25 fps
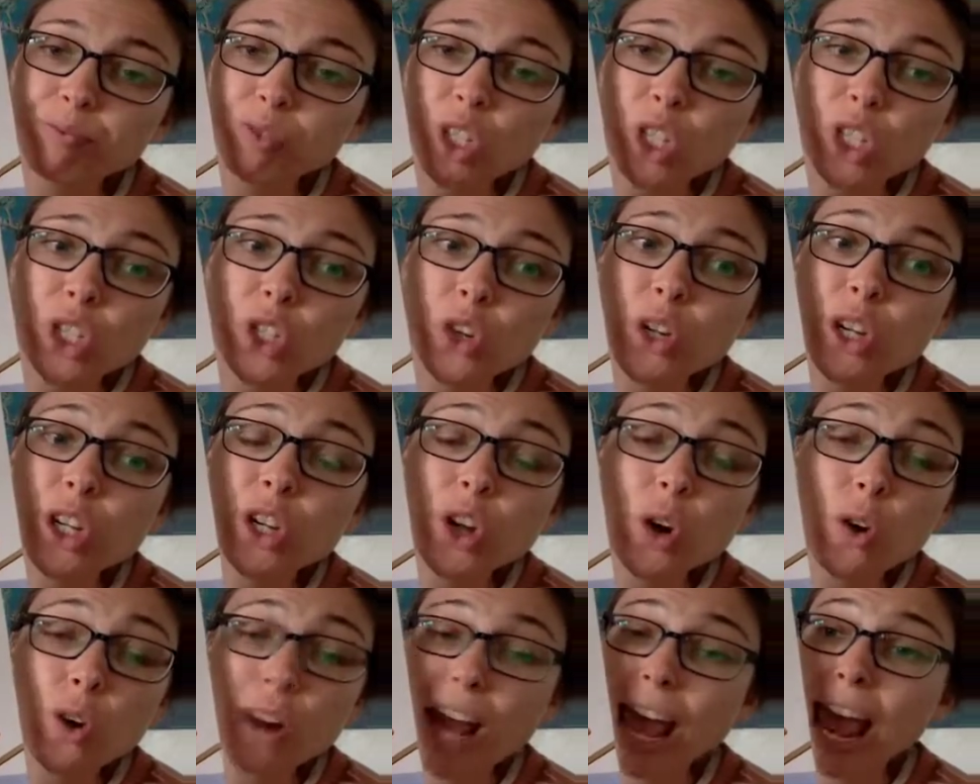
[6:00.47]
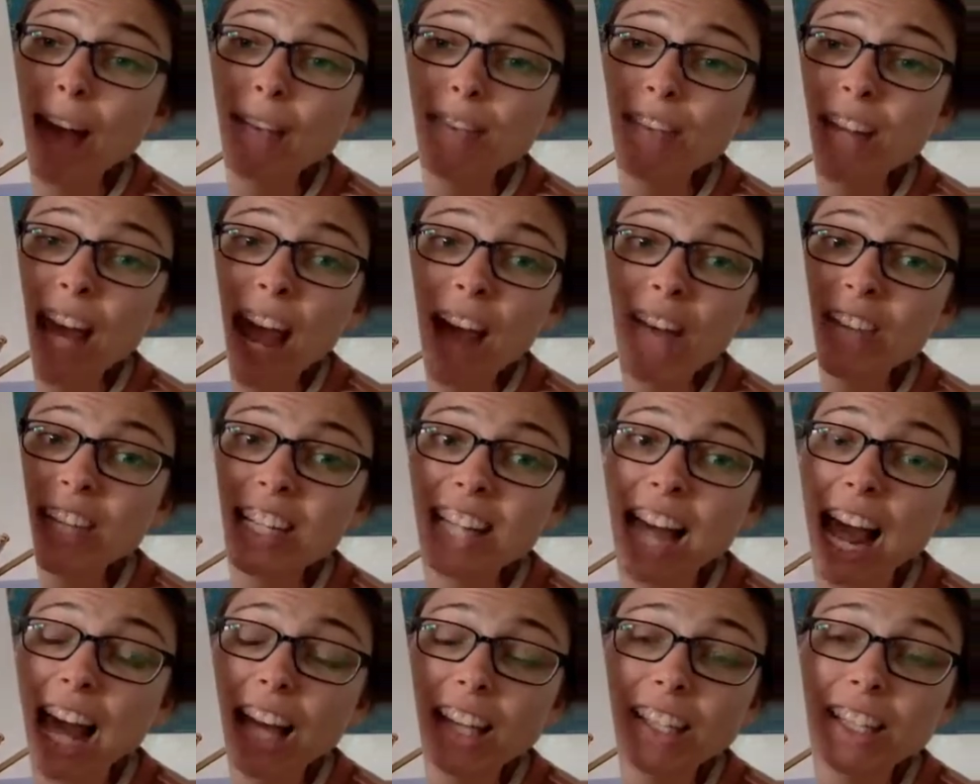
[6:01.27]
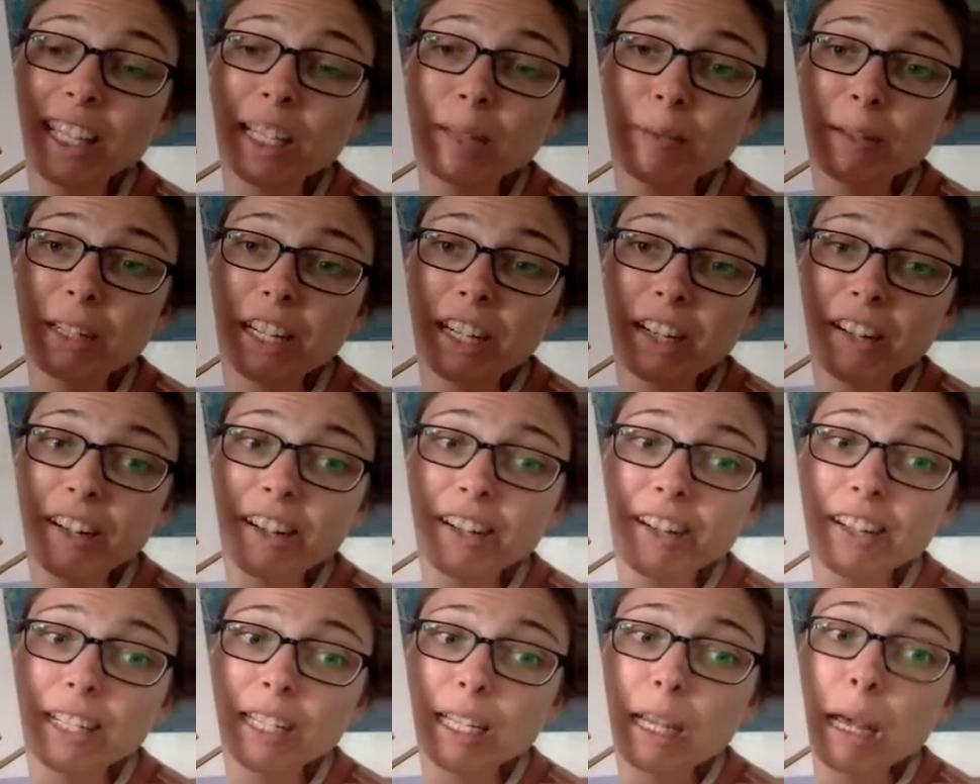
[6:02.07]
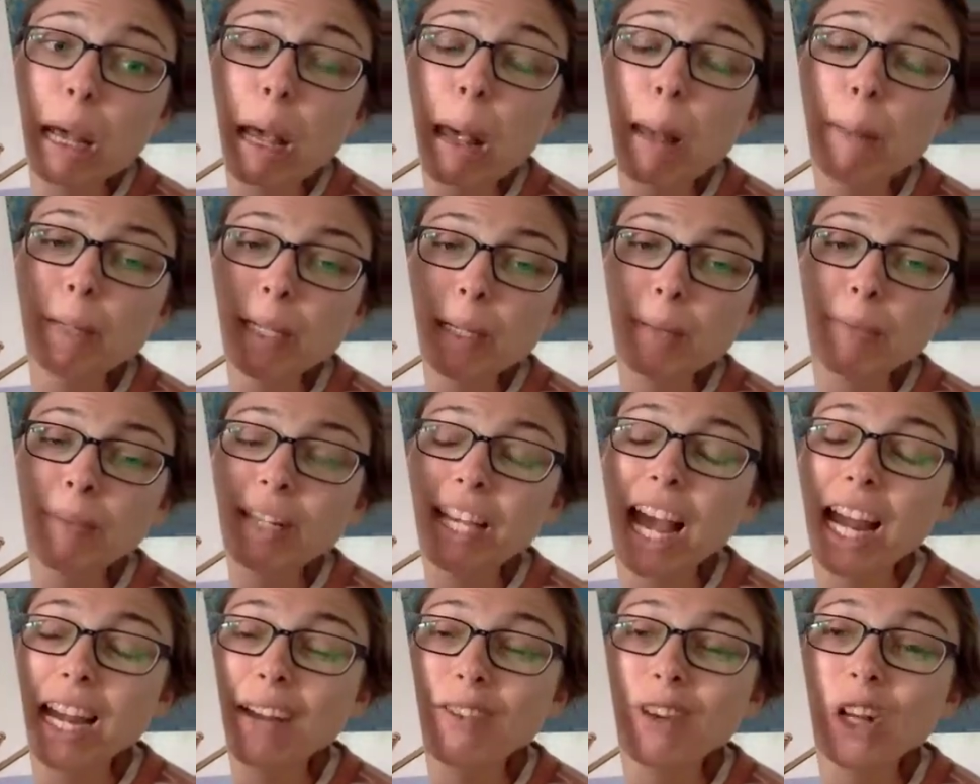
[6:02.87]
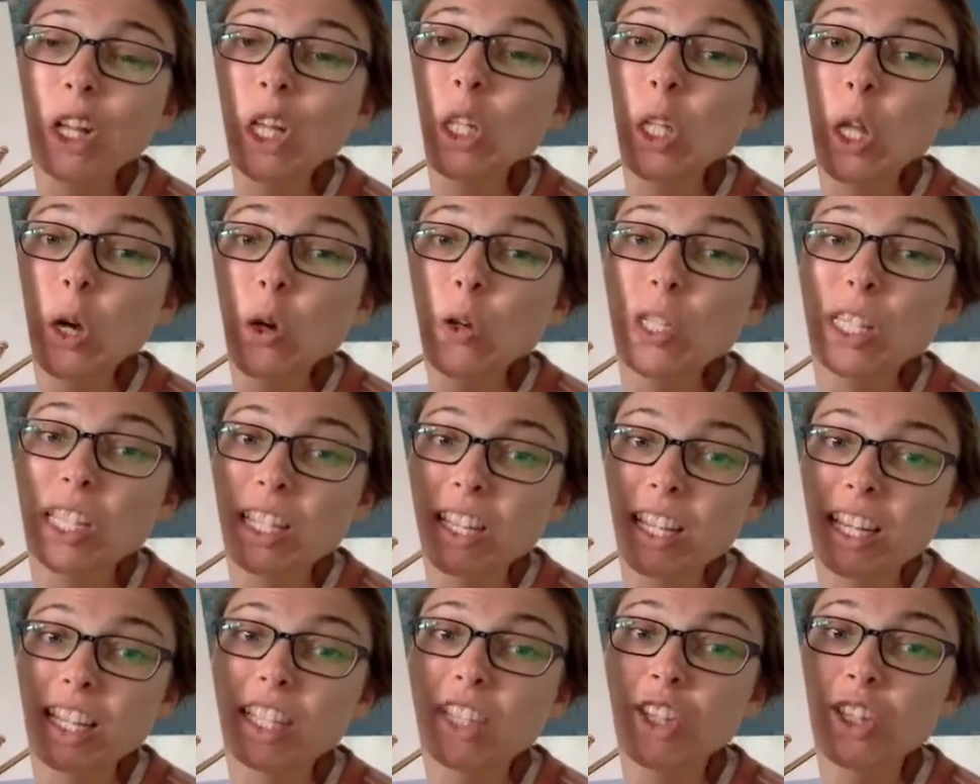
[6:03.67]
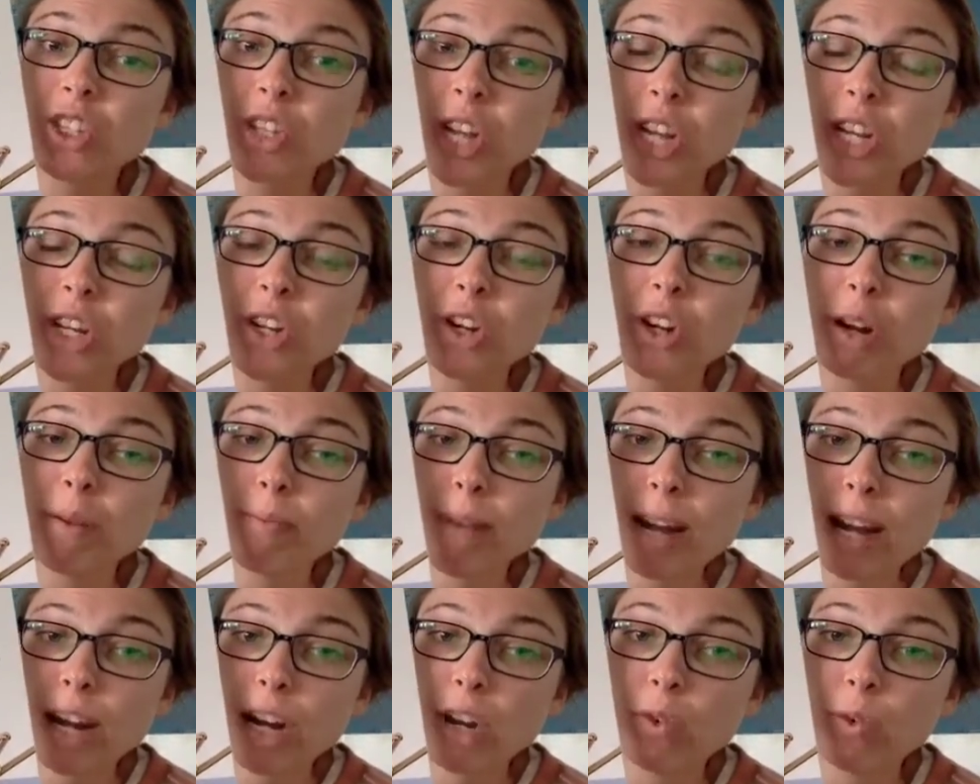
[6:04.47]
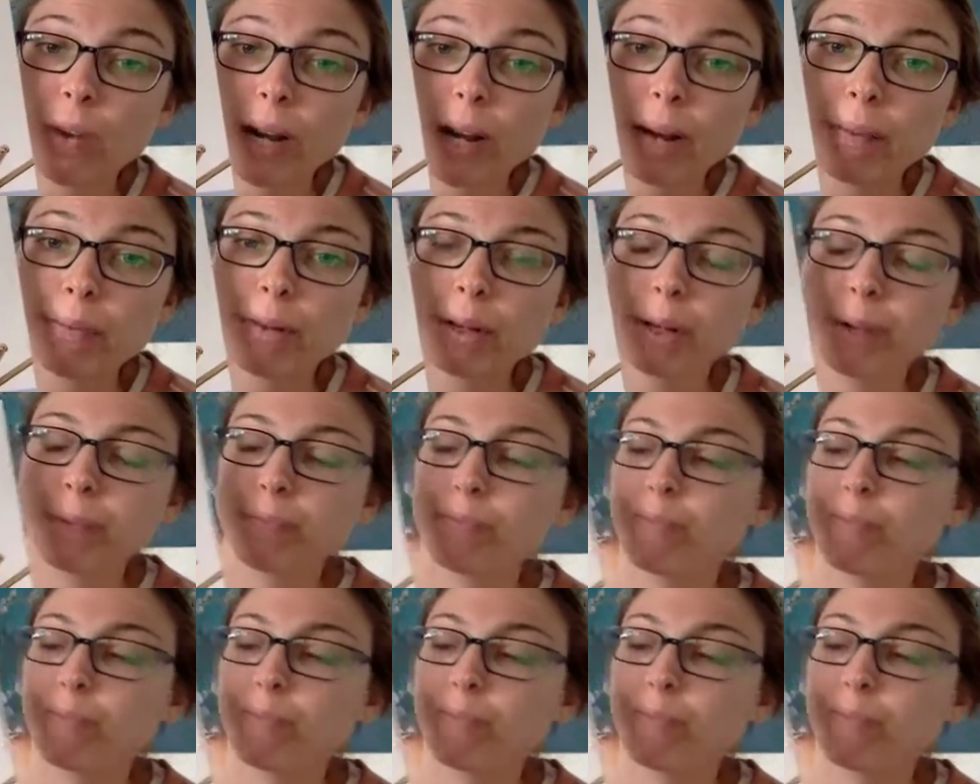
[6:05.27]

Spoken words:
So you don't have to have exactly these materials, but something kind of close to this so that you can make a ramp.